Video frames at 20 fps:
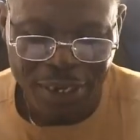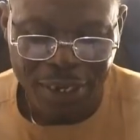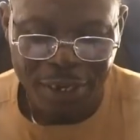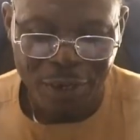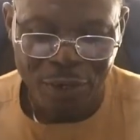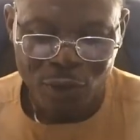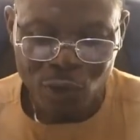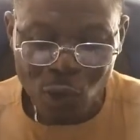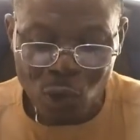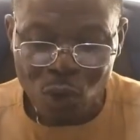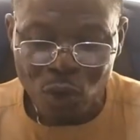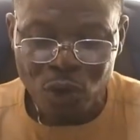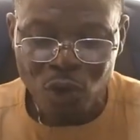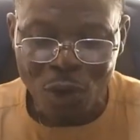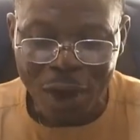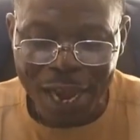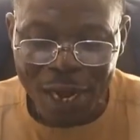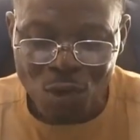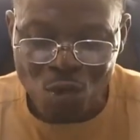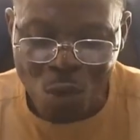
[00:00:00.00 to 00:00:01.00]
So your
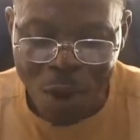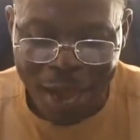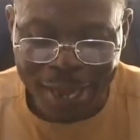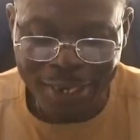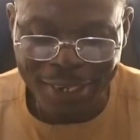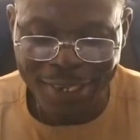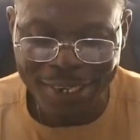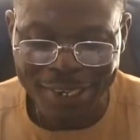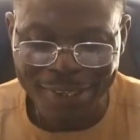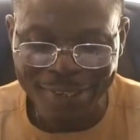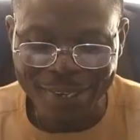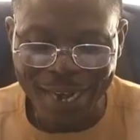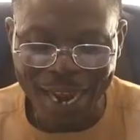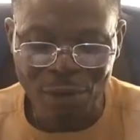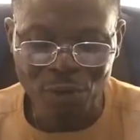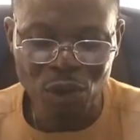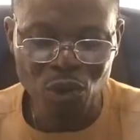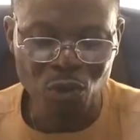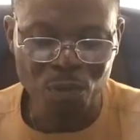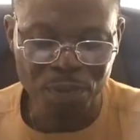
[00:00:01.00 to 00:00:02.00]
L1 is the
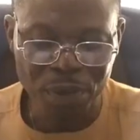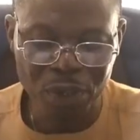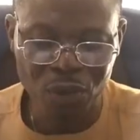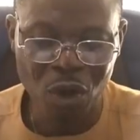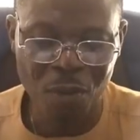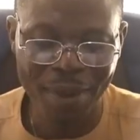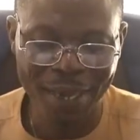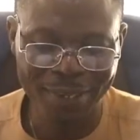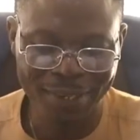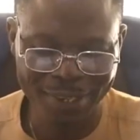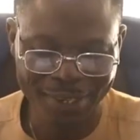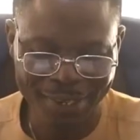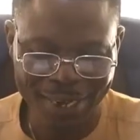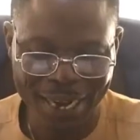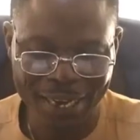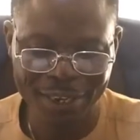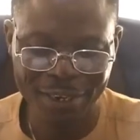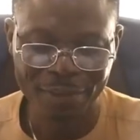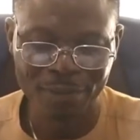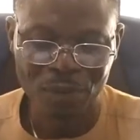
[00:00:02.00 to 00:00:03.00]
language you picked up as a
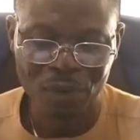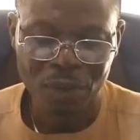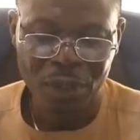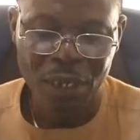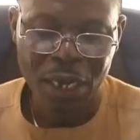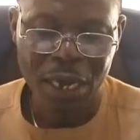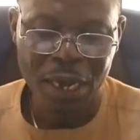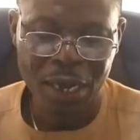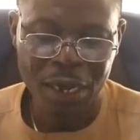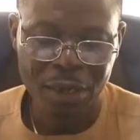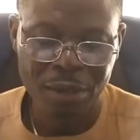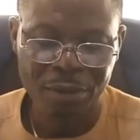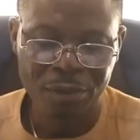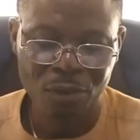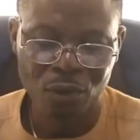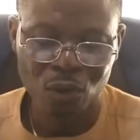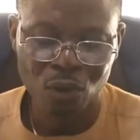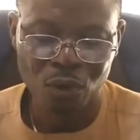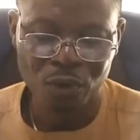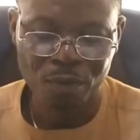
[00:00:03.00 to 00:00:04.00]
child
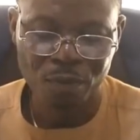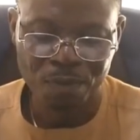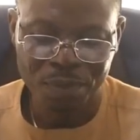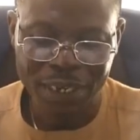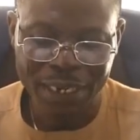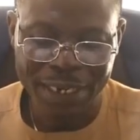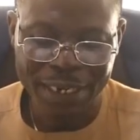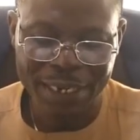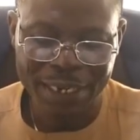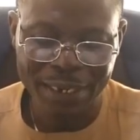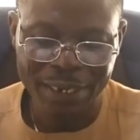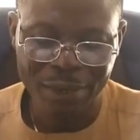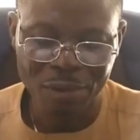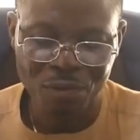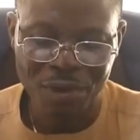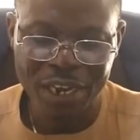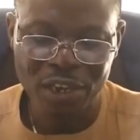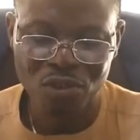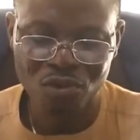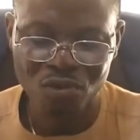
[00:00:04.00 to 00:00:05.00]
to speak
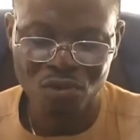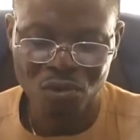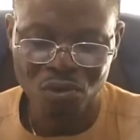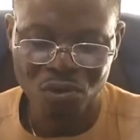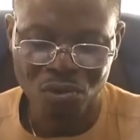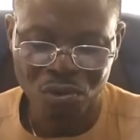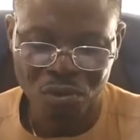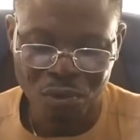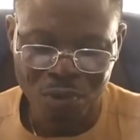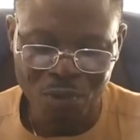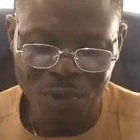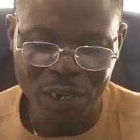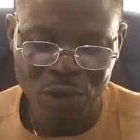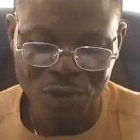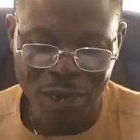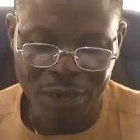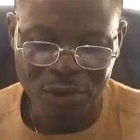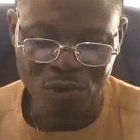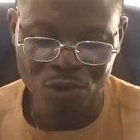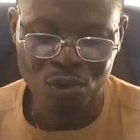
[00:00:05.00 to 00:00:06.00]
when you
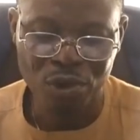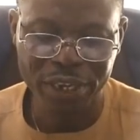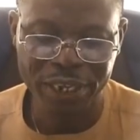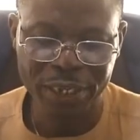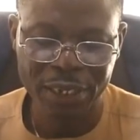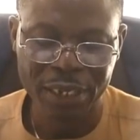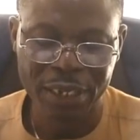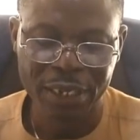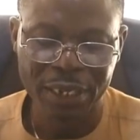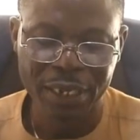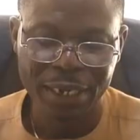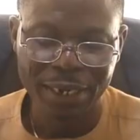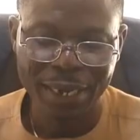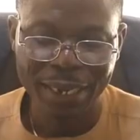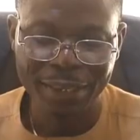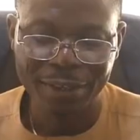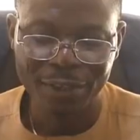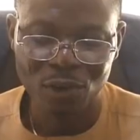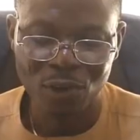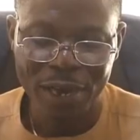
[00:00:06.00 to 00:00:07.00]
are growing.
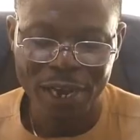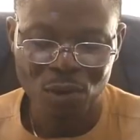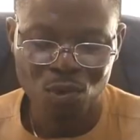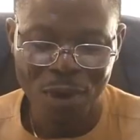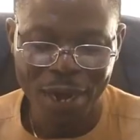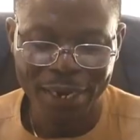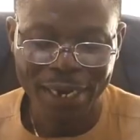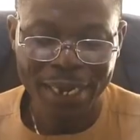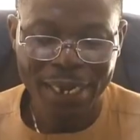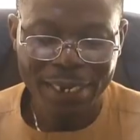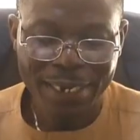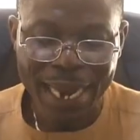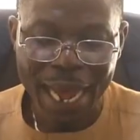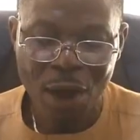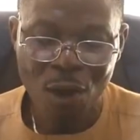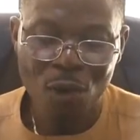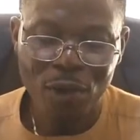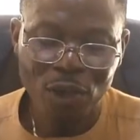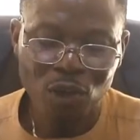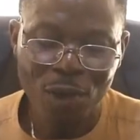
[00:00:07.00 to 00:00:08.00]
That's your L1.
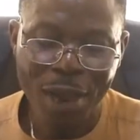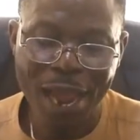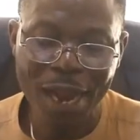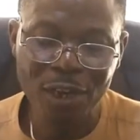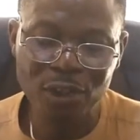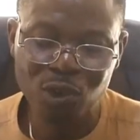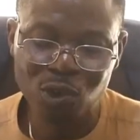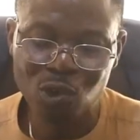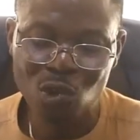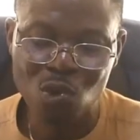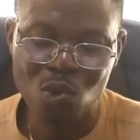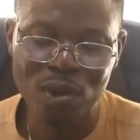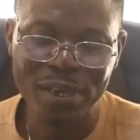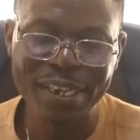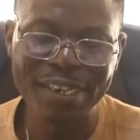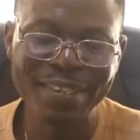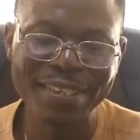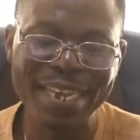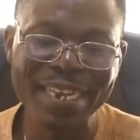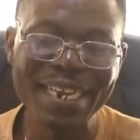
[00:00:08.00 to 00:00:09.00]
Now, your L2
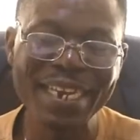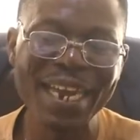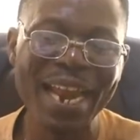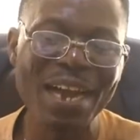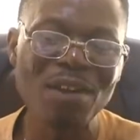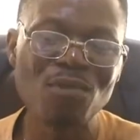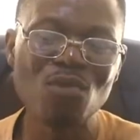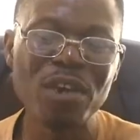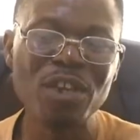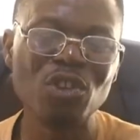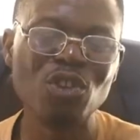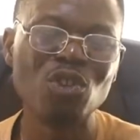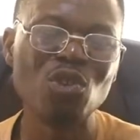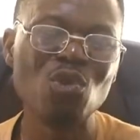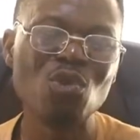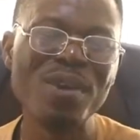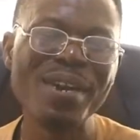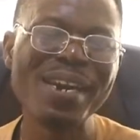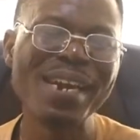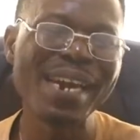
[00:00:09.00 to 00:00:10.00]
is any language
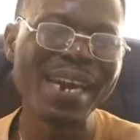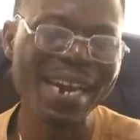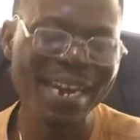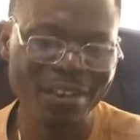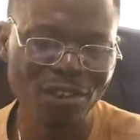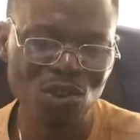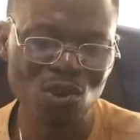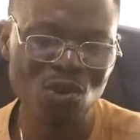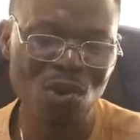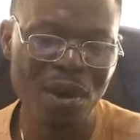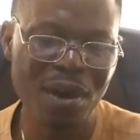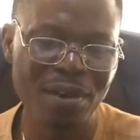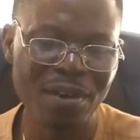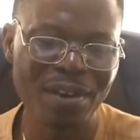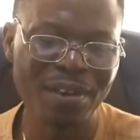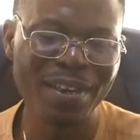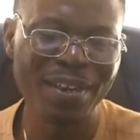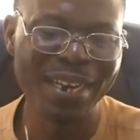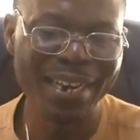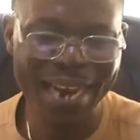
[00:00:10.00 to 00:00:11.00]
you
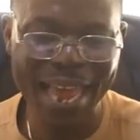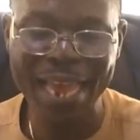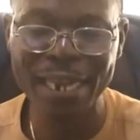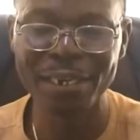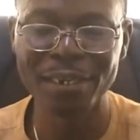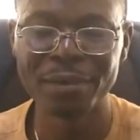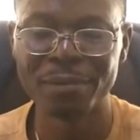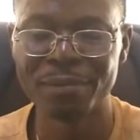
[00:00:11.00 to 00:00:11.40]
learn